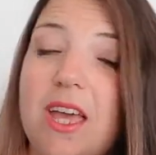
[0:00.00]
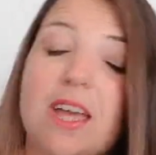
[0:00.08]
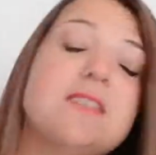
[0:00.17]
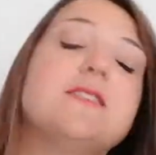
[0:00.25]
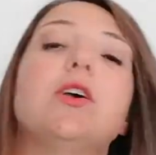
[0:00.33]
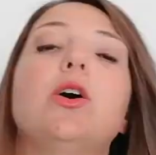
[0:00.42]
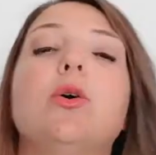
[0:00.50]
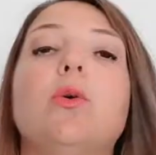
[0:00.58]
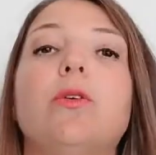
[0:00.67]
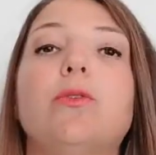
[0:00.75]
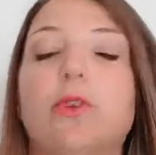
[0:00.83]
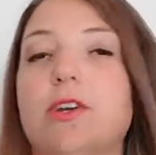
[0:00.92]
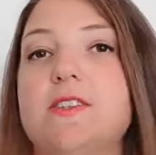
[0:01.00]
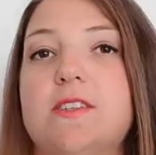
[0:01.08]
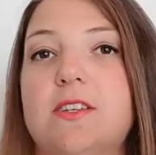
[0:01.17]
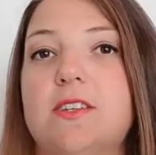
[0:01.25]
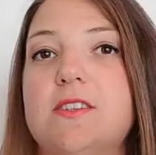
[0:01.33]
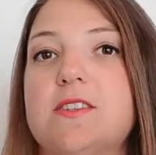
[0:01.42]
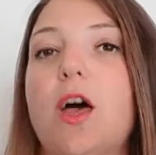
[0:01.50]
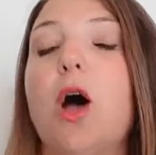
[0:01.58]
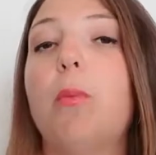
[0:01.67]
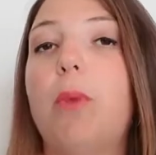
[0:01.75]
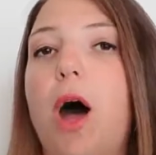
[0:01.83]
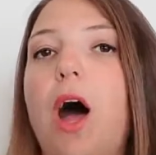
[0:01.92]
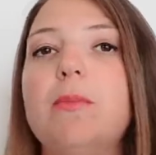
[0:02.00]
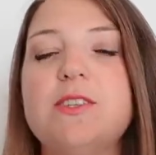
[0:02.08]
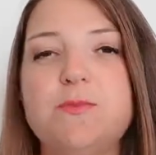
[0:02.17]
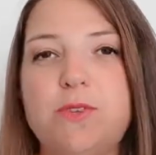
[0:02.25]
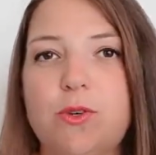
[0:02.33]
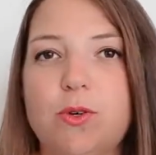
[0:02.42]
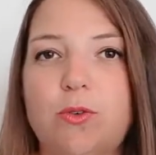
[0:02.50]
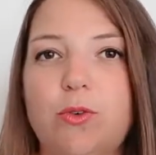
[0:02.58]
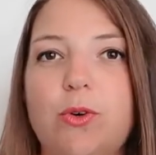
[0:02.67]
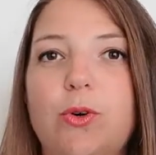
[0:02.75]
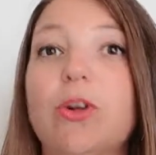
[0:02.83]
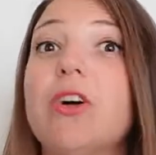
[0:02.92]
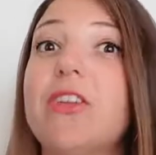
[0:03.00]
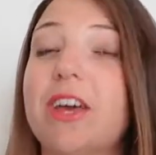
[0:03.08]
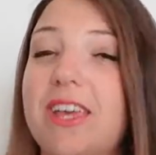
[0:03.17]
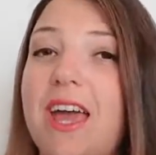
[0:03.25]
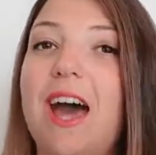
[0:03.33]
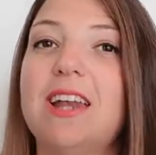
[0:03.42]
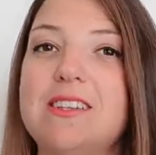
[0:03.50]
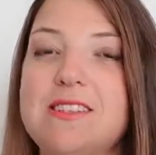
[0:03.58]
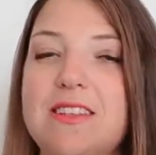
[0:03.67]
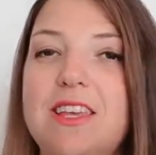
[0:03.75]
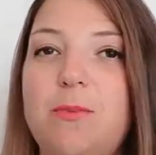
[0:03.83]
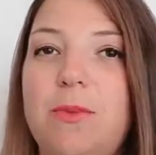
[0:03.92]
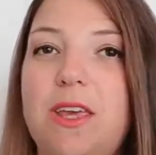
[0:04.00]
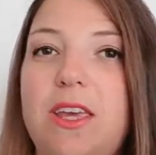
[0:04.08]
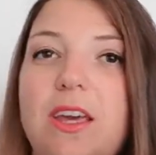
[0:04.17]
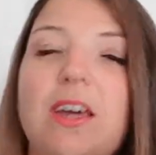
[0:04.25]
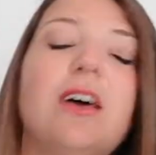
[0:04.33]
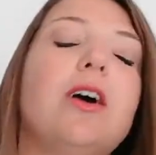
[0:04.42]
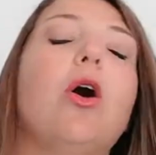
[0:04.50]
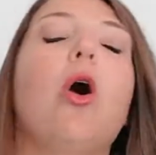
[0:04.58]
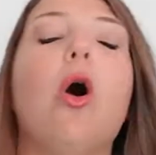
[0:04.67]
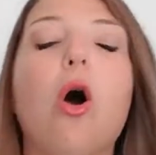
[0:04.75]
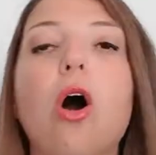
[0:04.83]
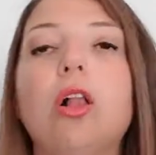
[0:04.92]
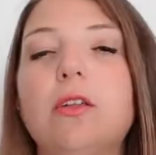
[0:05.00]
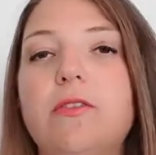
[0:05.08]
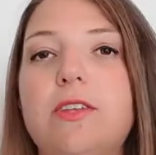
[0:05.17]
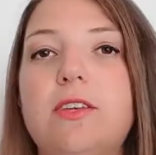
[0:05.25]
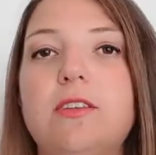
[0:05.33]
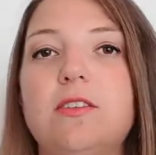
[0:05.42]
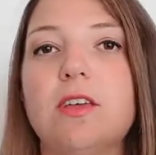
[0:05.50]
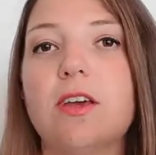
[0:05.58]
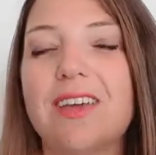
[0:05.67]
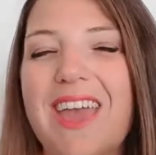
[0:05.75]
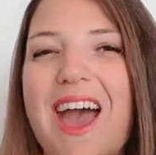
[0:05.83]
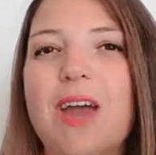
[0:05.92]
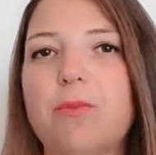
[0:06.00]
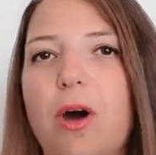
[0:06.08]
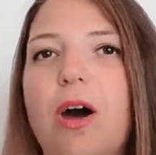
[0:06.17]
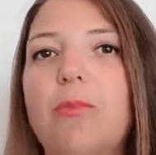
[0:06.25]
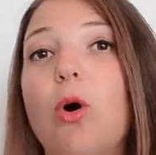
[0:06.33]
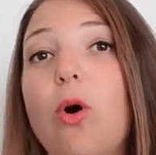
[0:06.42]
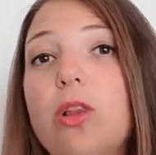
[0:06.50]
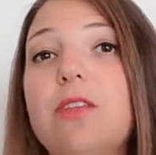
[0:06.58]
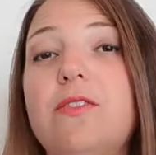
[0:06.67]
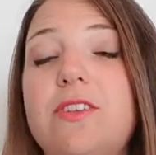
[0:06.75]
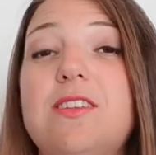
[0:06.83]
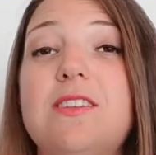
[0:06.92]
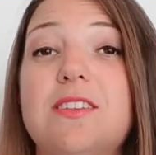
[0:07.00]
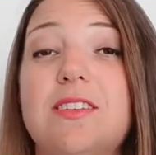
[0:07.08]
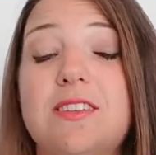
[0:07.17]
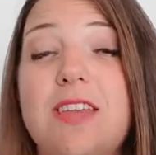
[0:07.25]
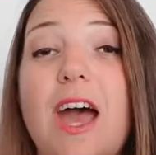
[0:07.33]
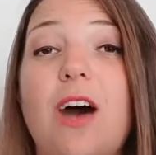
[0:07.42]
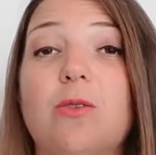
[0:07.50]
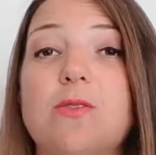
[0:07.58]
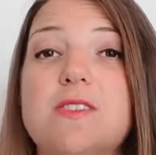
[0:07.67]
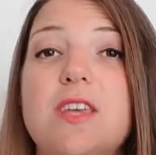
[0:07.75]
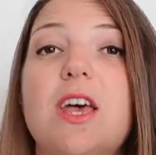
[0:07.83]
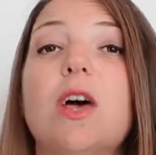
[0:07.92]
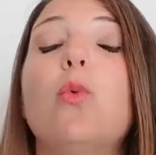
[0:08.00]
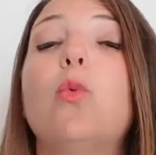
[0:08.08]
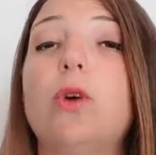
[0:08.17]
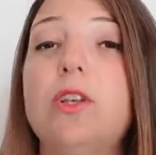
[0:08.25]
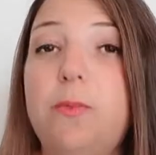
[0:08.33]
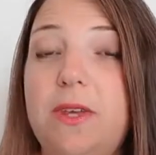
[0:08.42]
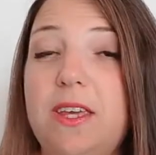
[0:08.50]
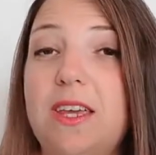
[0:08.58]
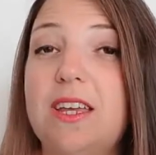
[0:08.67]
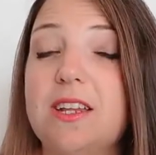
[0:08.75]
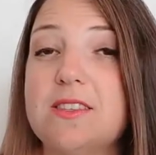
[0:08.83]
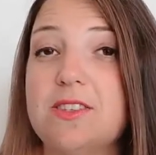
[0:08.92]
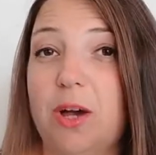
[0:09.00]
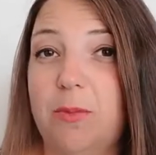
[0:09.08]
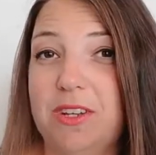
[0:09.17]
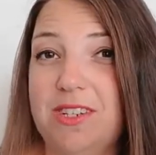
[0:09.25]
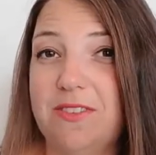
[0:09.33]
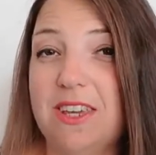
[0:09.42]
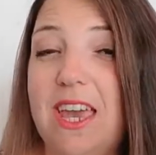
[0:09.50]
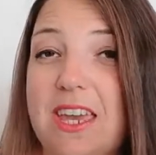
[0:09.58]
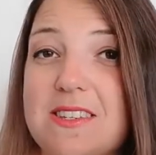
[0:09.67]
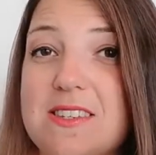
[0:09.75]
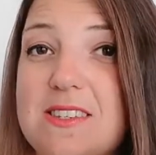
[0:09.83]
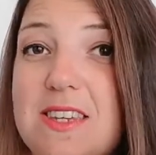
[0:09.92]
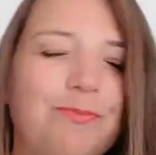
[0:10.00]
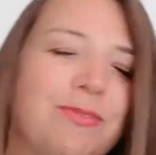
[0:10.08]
So, for instance, mom is beautiful, the cat is sleeping. All of these, cat, mom, all of these nouns would be in its nominative case.